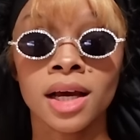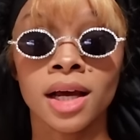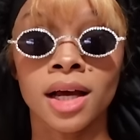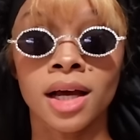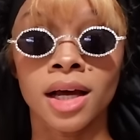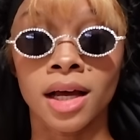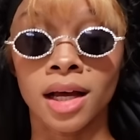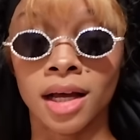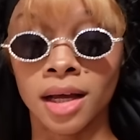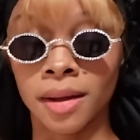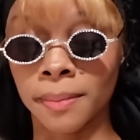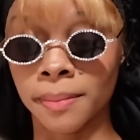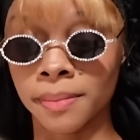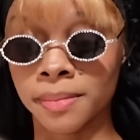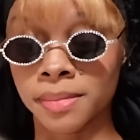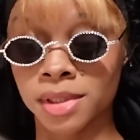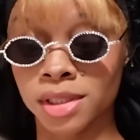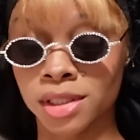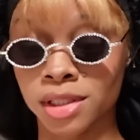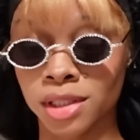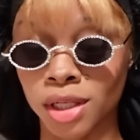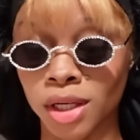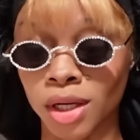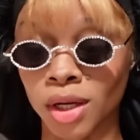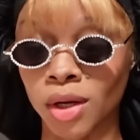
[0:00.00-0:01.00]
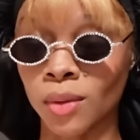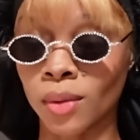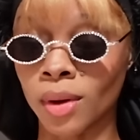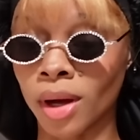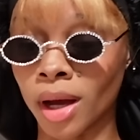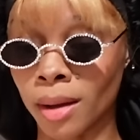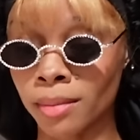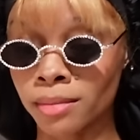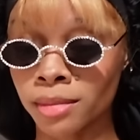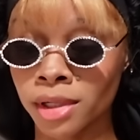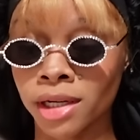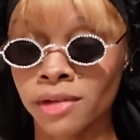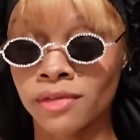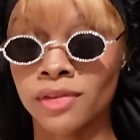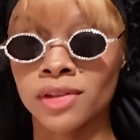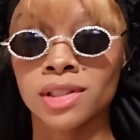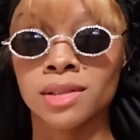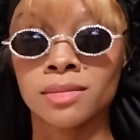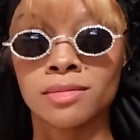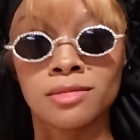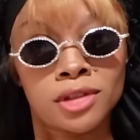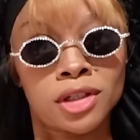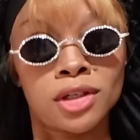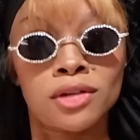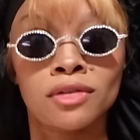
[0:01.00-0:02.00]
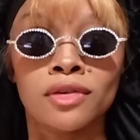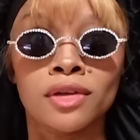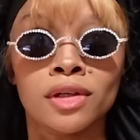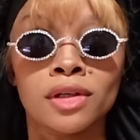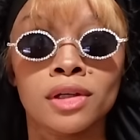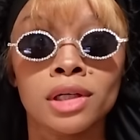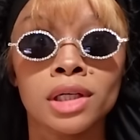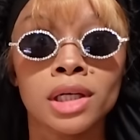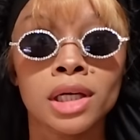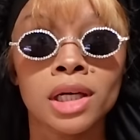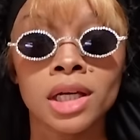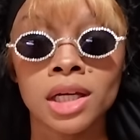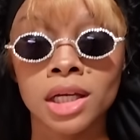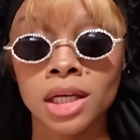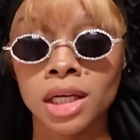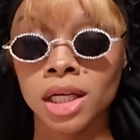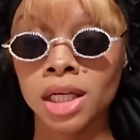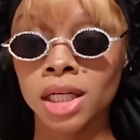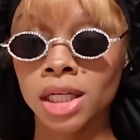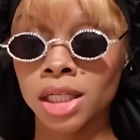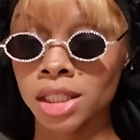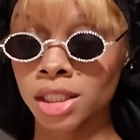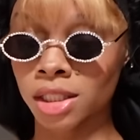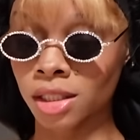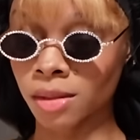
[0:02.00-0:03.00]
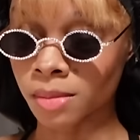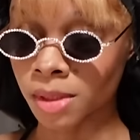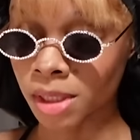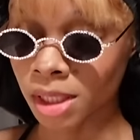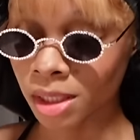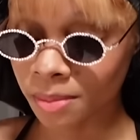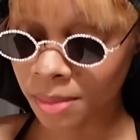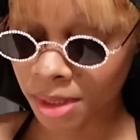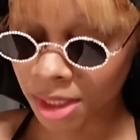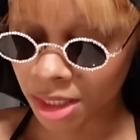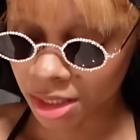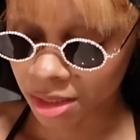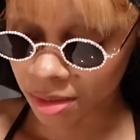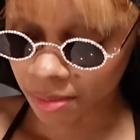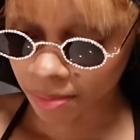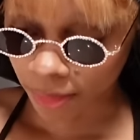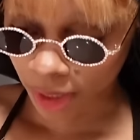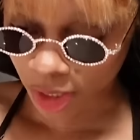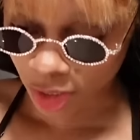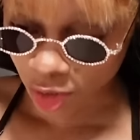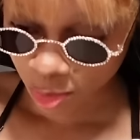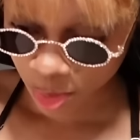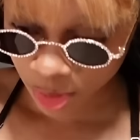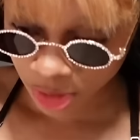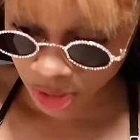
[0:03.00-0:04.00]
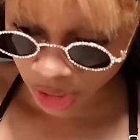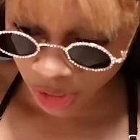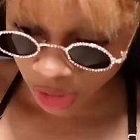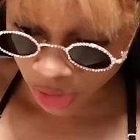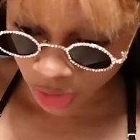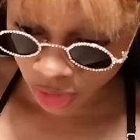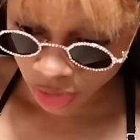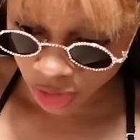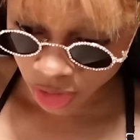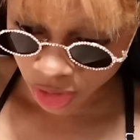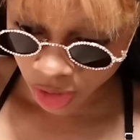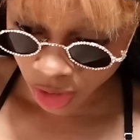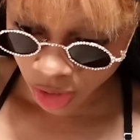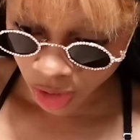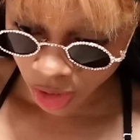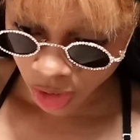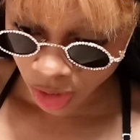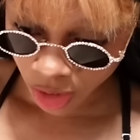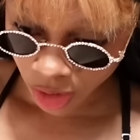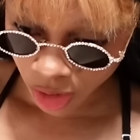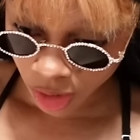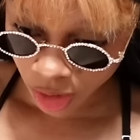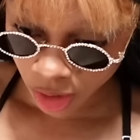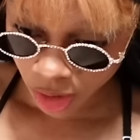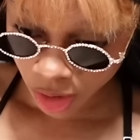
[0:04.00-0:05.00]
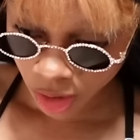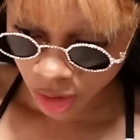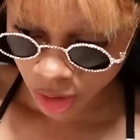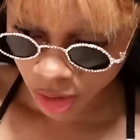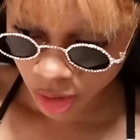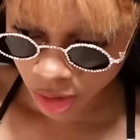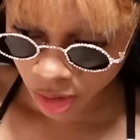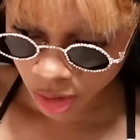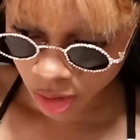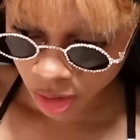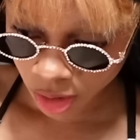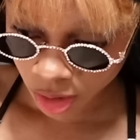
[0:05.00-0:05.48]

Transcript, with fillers: Um, so I'm ready for some real food. So I'm gonna make some mashed potatoes. Oh.